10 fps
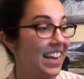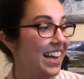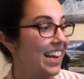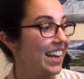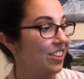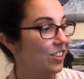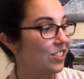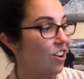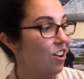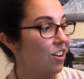He looked
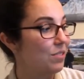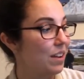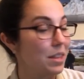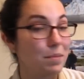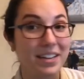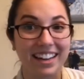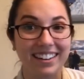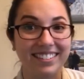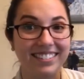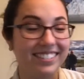all around them
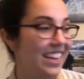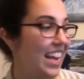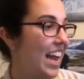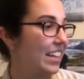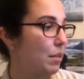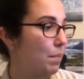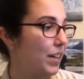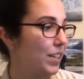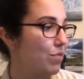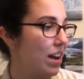again, at the
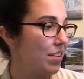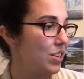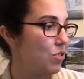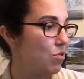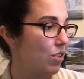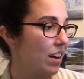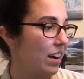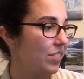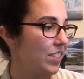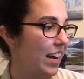bus rounding the corner out
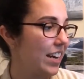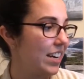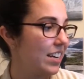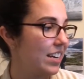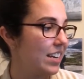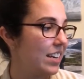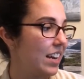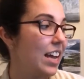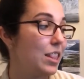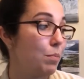of sight,
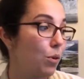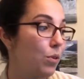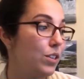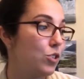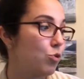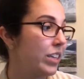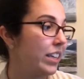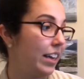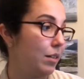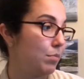and the broken street
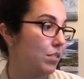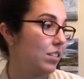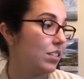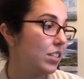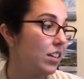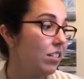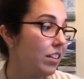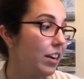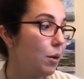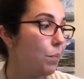lamps still
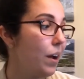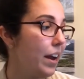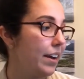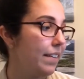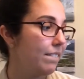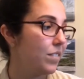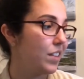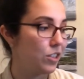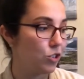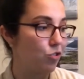lit up bright,
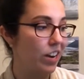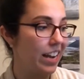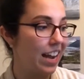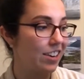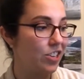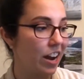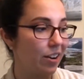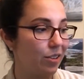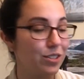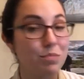and the stray cat
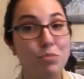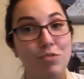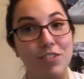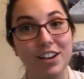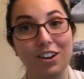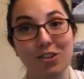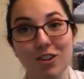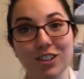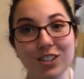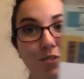shadows moving
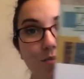across the